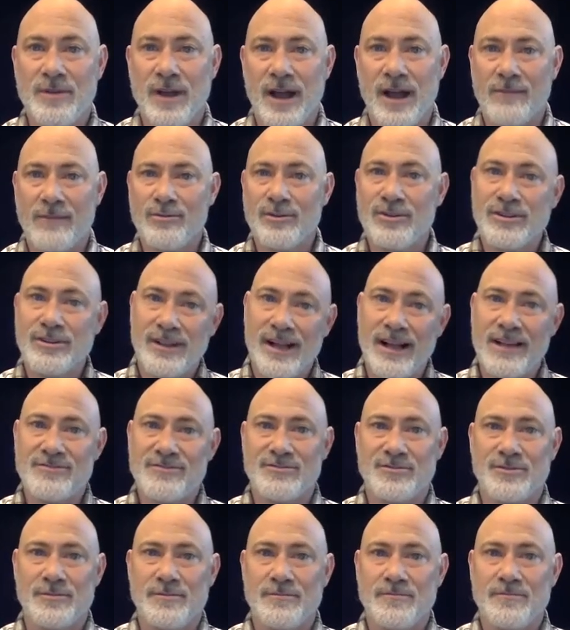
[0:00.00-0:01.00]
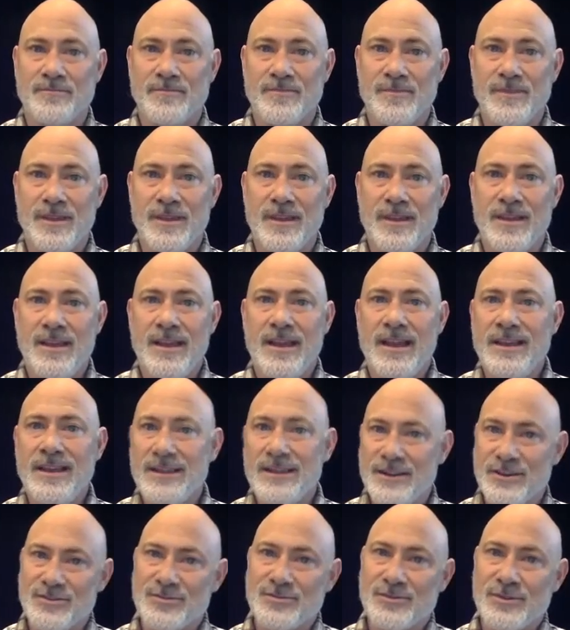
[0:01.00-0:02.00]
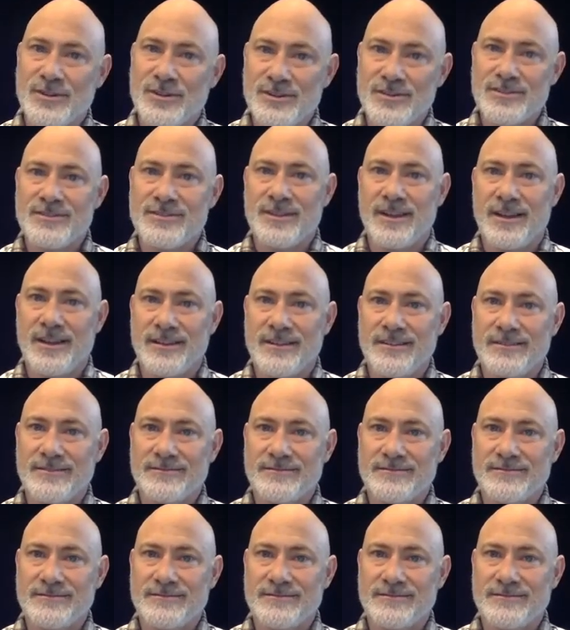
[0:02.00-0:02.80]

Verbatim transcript: hybrid classroom. And here's what it looks like.